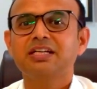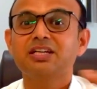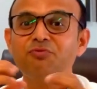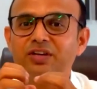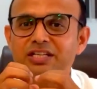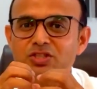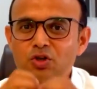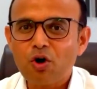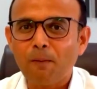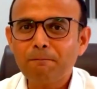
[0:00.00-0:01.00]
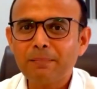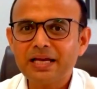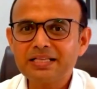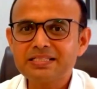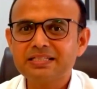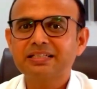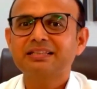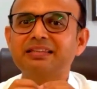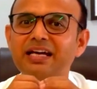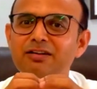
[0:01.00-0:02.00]
If it is complex,
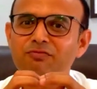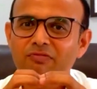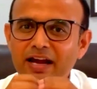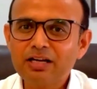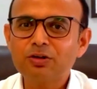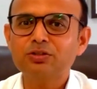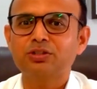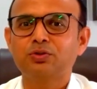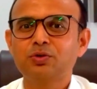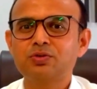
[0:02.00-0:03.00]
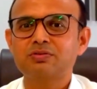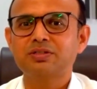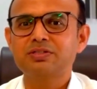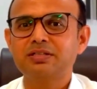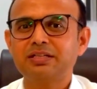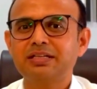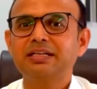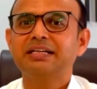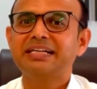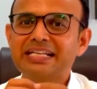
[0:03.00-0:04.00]
then find out the good surgeon,
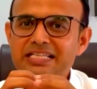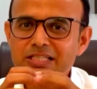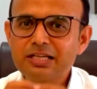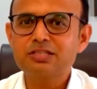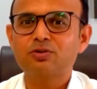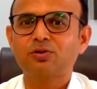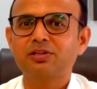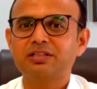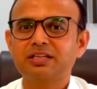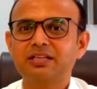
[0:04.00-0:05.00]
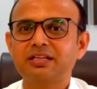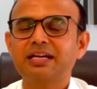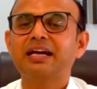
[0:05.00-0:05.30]
discuss all the thing,